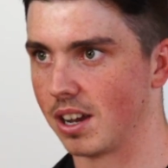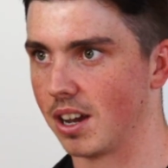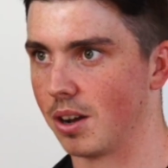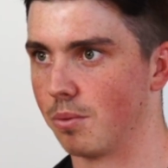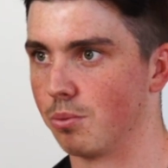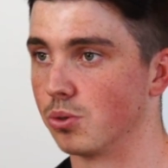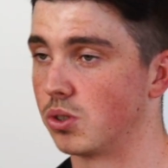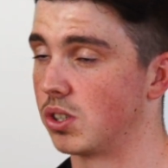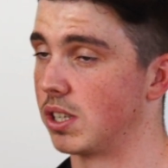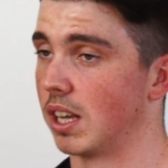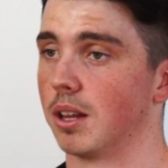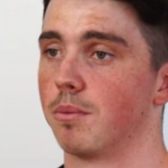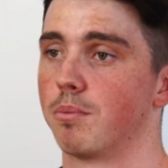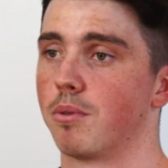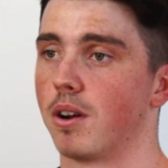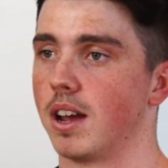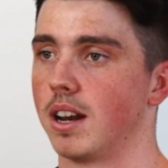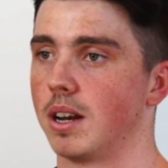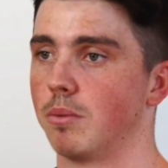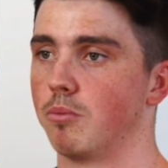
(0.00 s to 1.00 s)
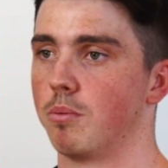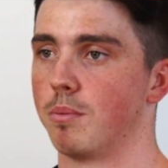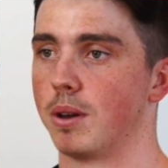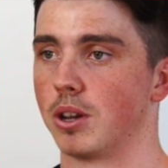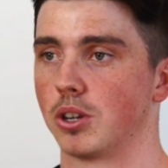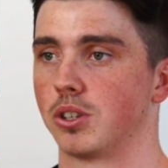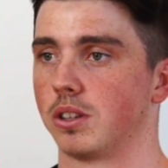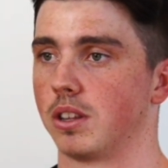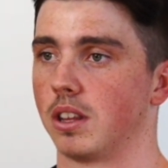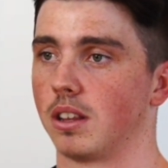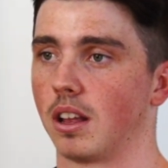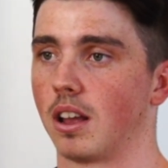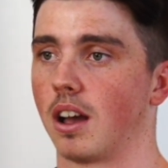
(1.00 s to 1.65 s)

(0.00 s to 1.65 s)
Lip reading: we'll celebrate, and we'll make sure that